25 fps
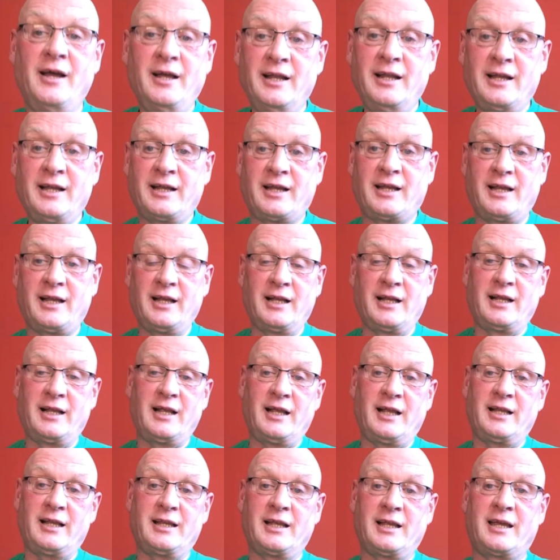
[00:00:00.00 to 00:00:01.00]

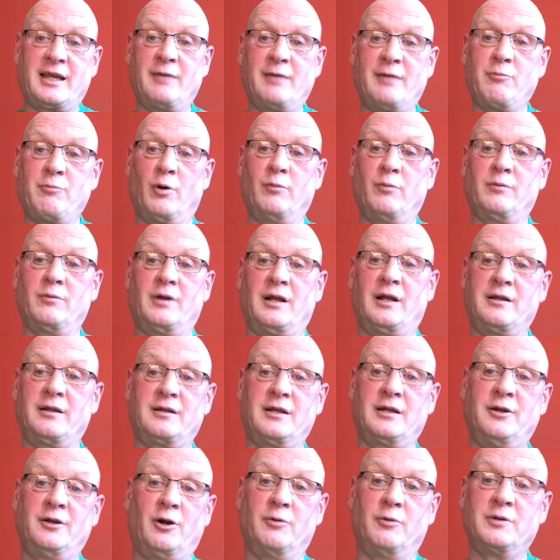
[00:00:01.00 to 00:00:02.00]
The kid won't,
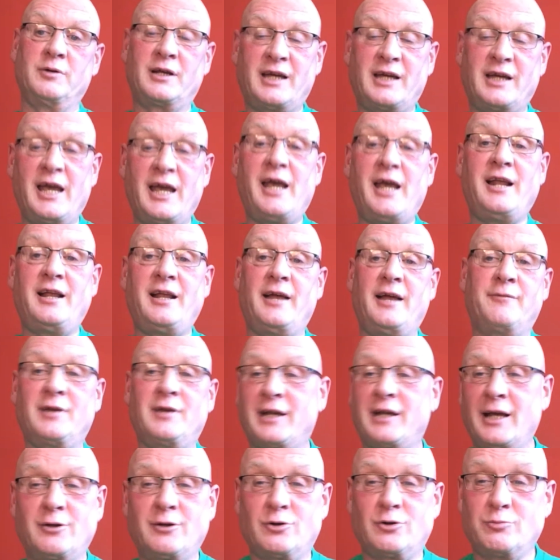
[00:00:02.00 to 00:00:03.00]
you know, the kid, if the
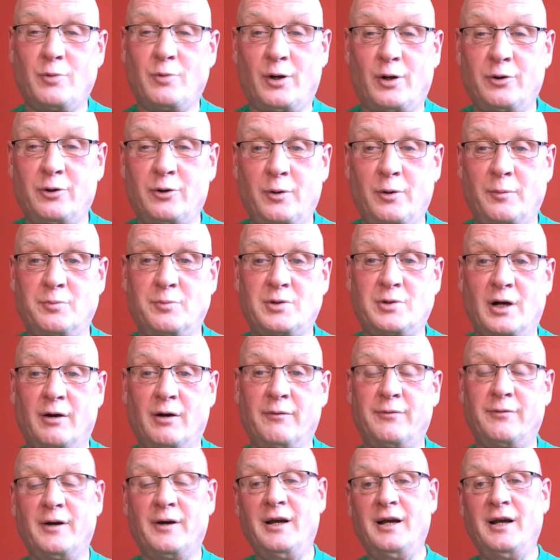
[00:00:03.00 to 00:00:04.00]
kid doesn't want to do it himself,